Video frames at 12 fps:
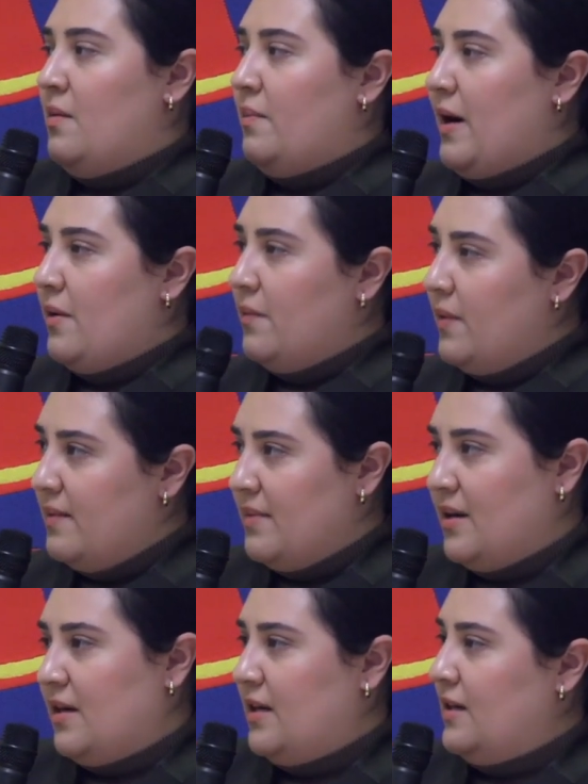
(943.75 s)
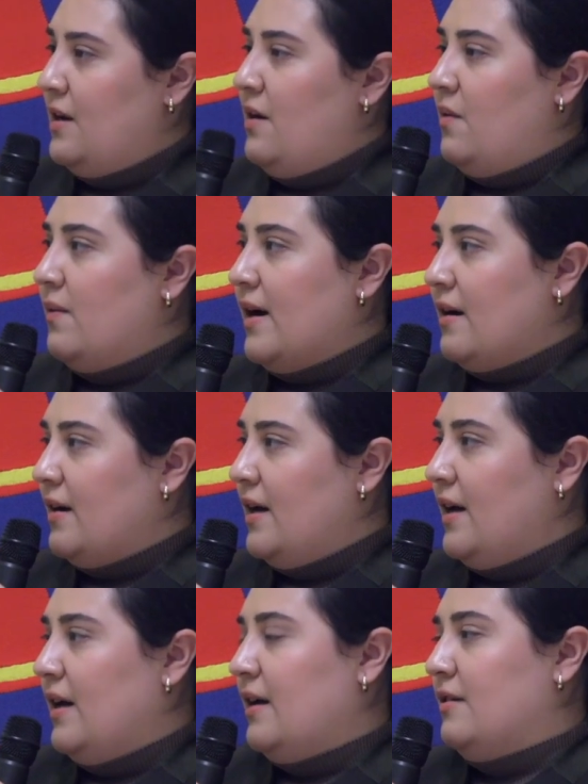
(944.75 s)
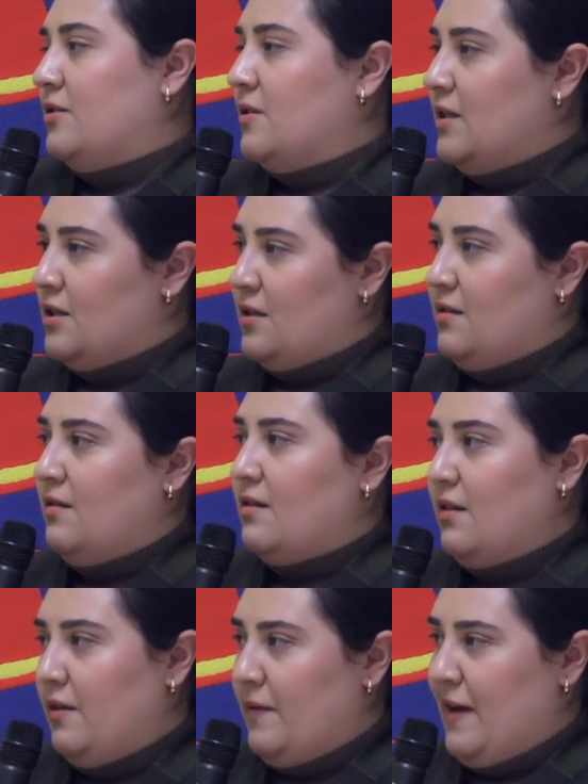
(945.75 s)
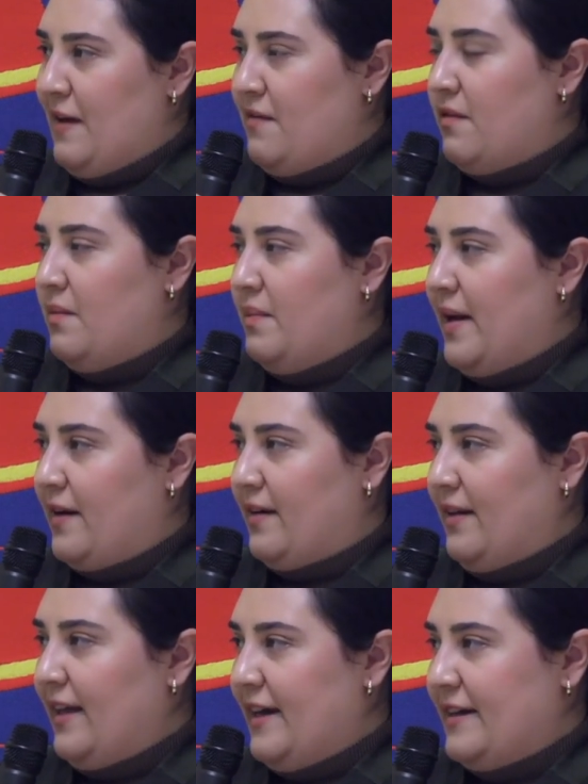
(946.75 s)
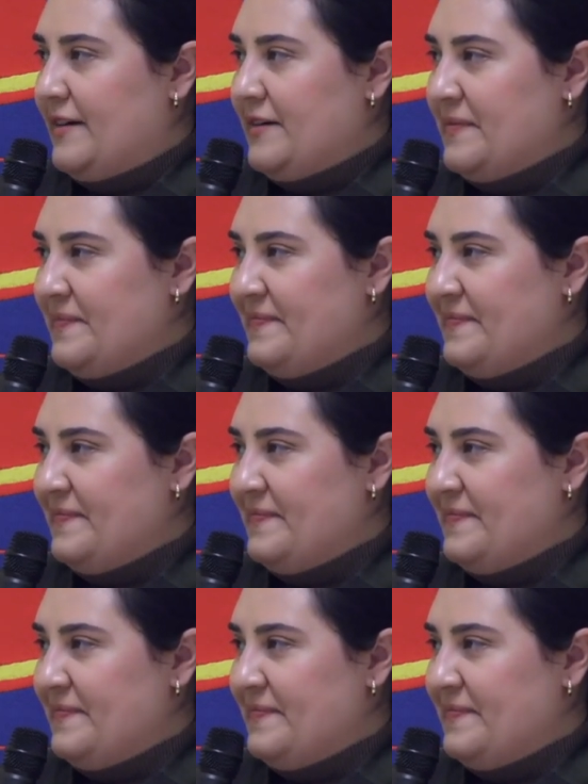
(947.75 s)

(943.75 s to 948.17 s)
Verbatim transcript: by women wearing traditional clothing from Baker Lake.